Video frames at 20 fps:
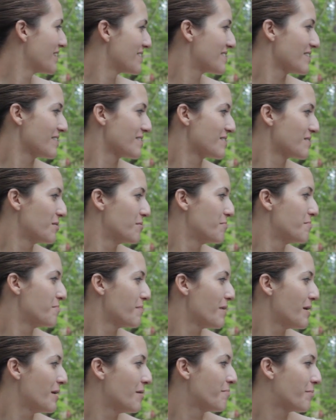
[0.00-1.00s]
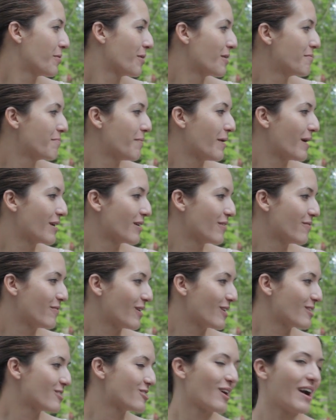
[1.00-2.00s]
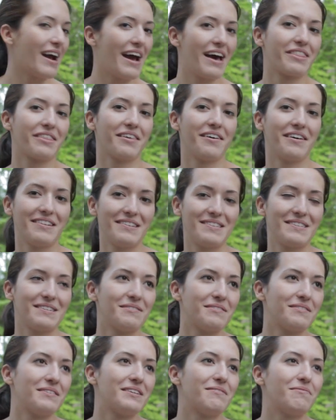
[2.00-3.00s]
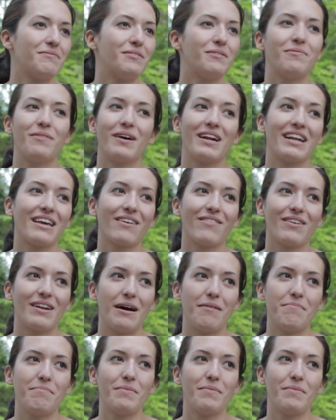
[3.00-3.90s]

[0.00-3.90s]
it's also an important part of our triathlon, so we wouldn't want to give it up.